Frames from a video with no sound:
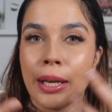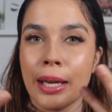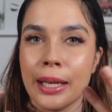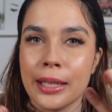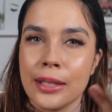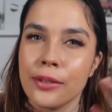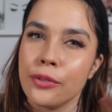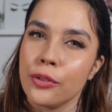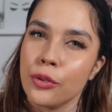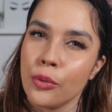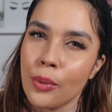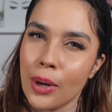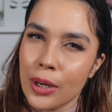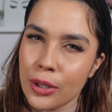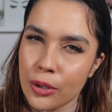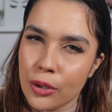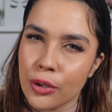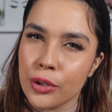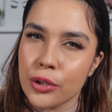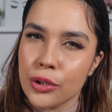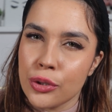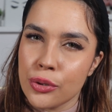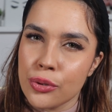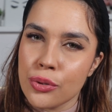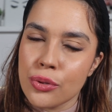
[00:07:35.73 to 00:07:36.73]
And if you are
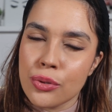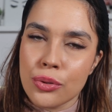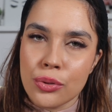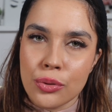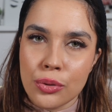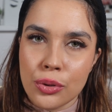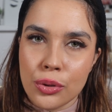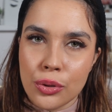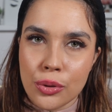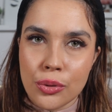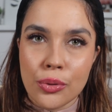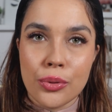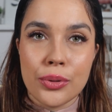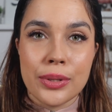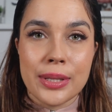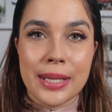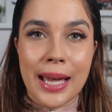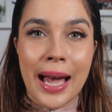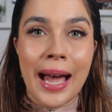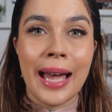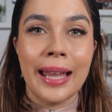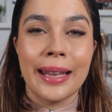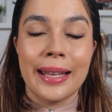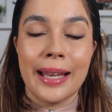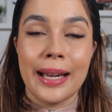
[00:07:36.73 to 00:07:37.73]
not used to use
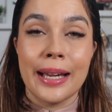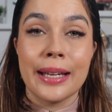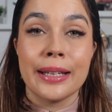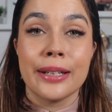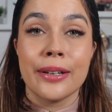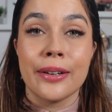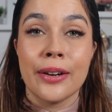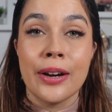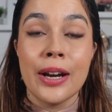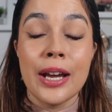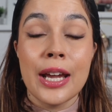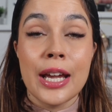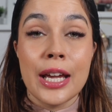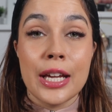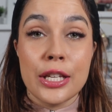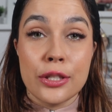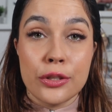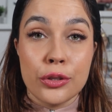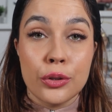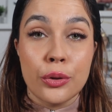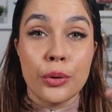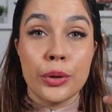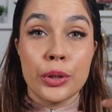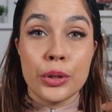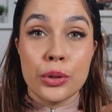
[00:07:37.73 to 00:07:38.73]
eyeliner
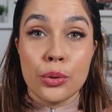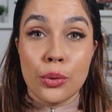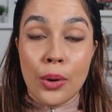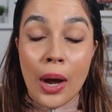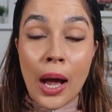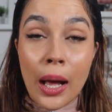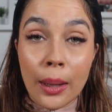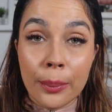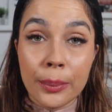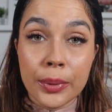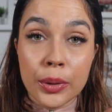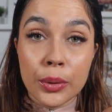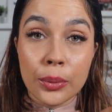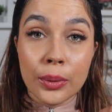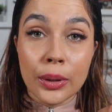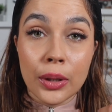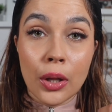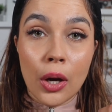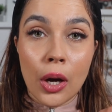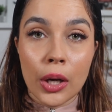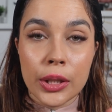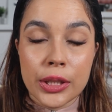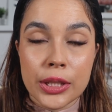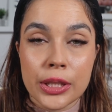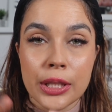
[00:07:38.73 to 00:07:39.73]
it's going to help you a
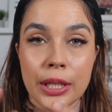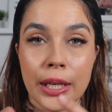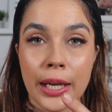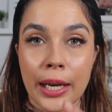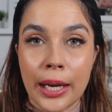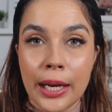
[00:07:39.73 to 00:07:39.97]
lot.